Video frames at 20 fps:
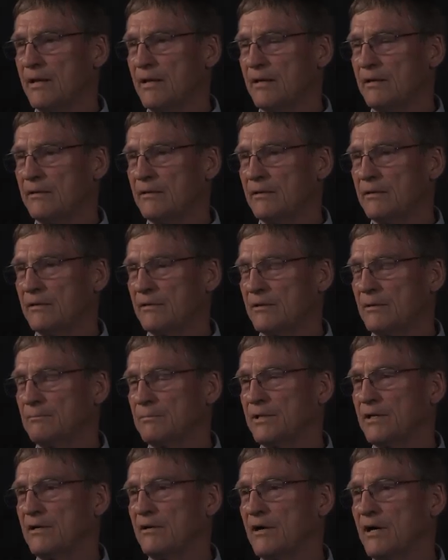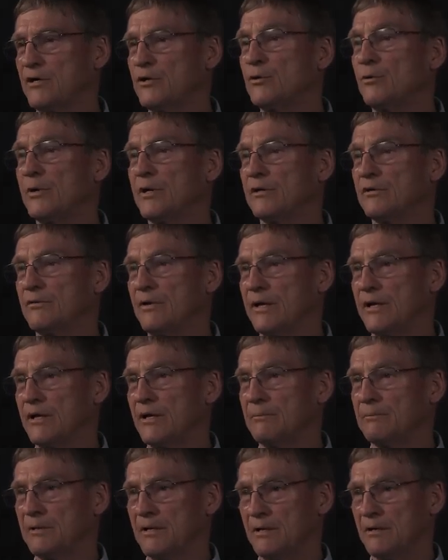and uh, completed our unit
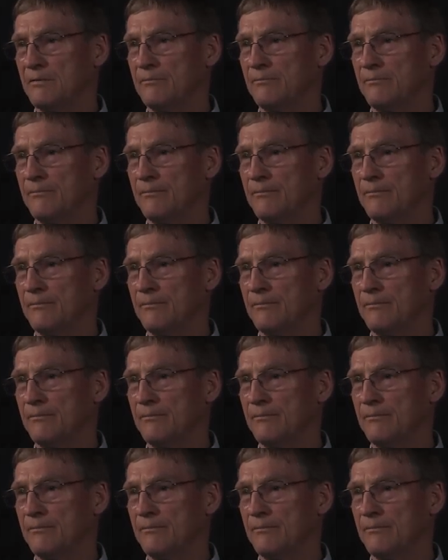training up there.